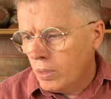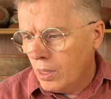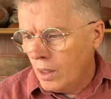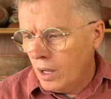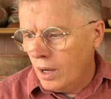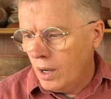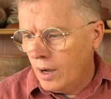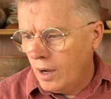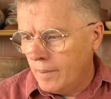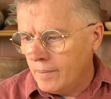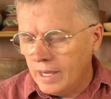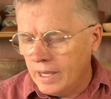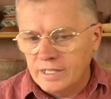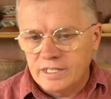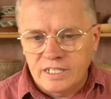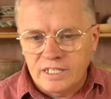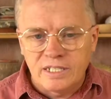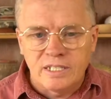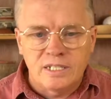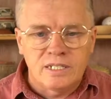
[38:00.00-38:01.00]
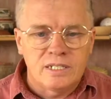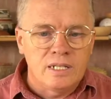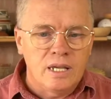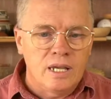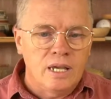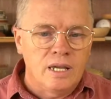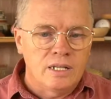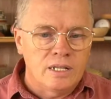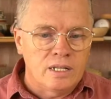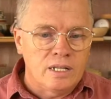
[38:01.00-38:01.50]
um, in,
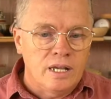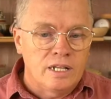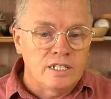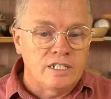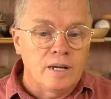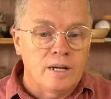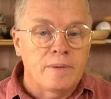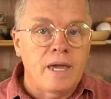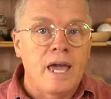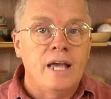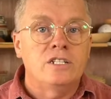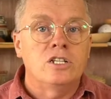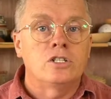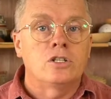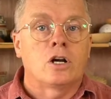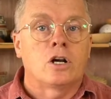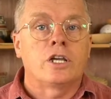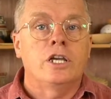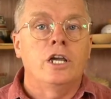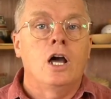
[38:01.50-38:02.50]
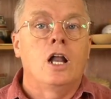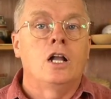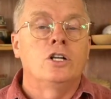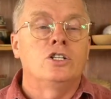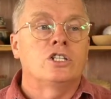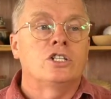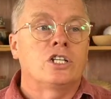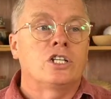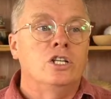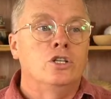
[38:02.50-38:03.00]
in, in some cases,
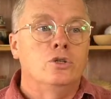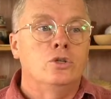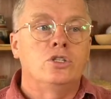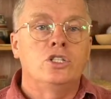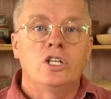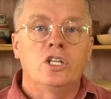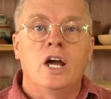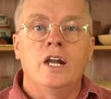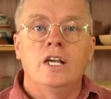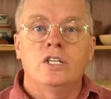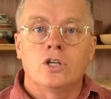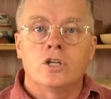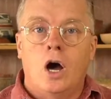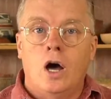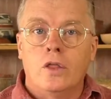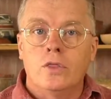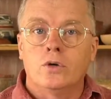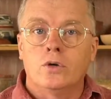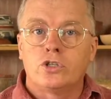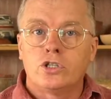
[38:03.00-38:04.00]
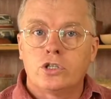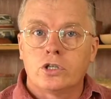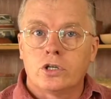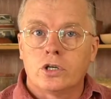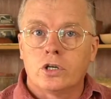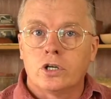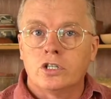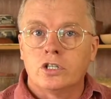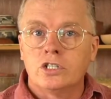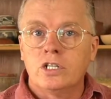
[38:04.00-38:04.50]
archaeologists can do studies on those
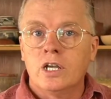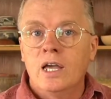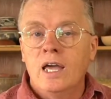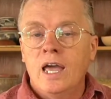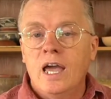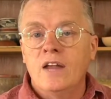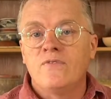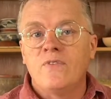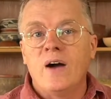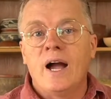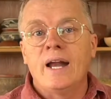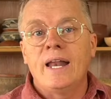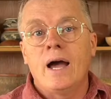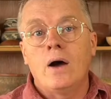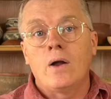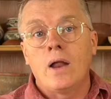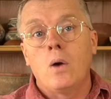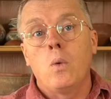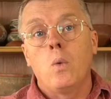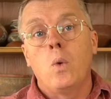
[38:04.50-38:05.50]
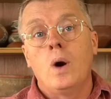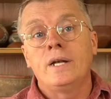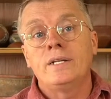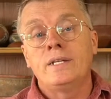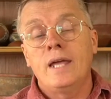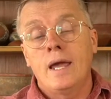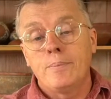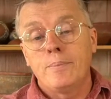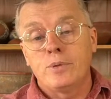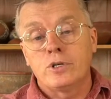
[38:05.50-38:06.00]
sherds and find out at what
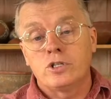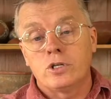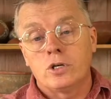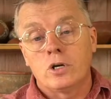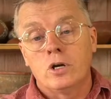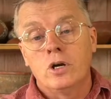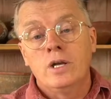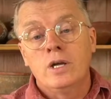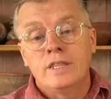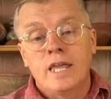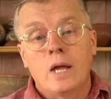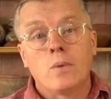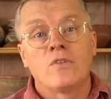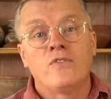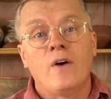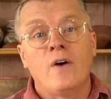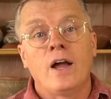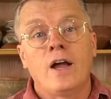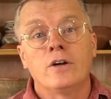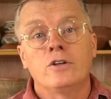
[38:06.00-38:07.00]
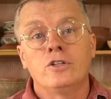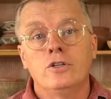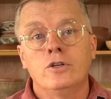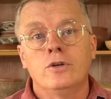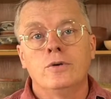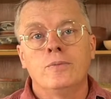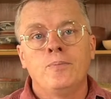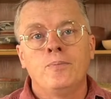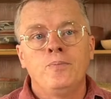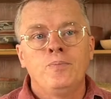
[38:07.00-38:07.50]
temperature they were fired to.
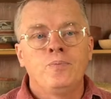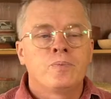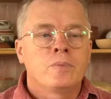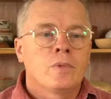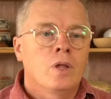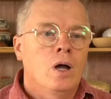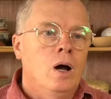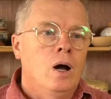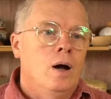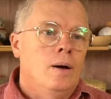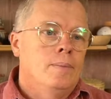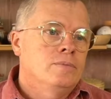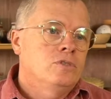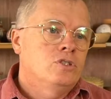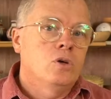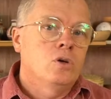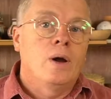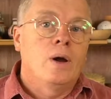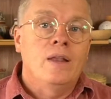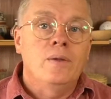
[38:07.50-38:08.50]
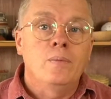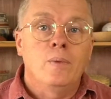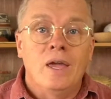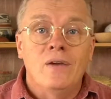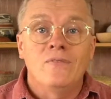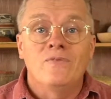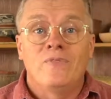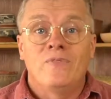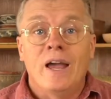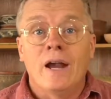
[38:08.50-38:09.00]
Um, so it, it
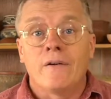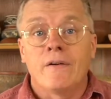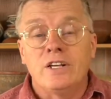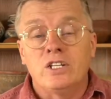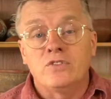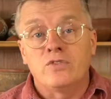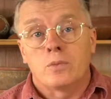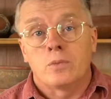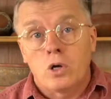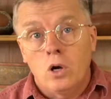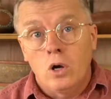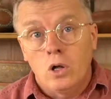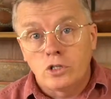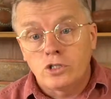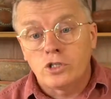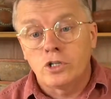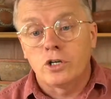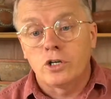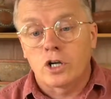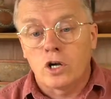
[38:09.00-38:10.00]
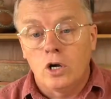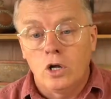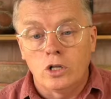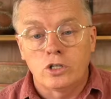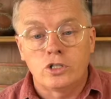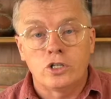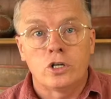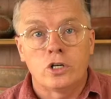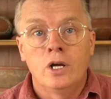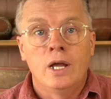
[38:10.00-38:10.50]
varies from culture to
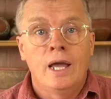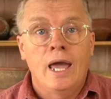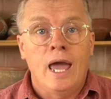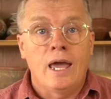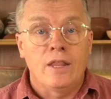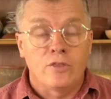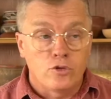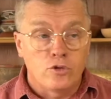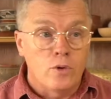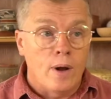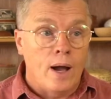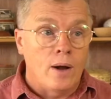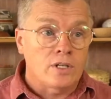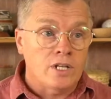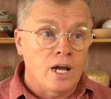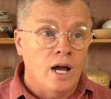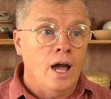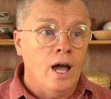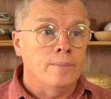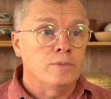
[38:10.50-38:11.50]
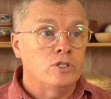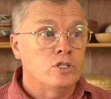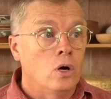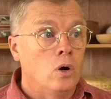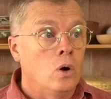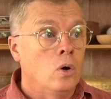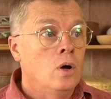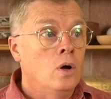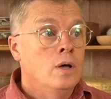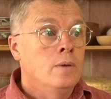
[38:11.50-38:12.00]
culture and throughout time.
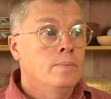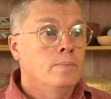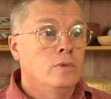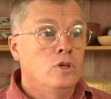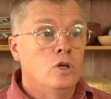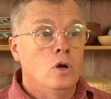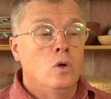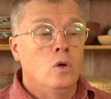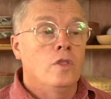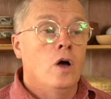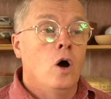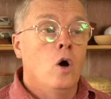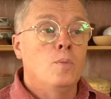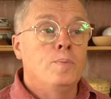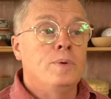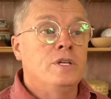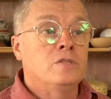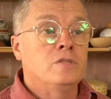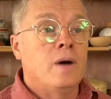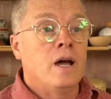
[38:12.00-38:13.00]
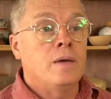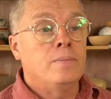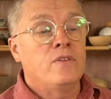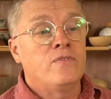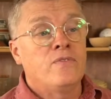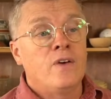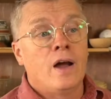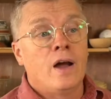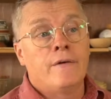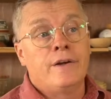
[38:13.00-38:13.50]
So, you know, the Hopis might be
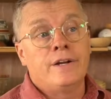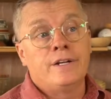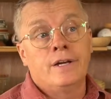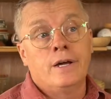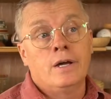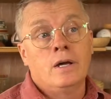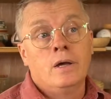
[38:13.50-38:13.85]
firing to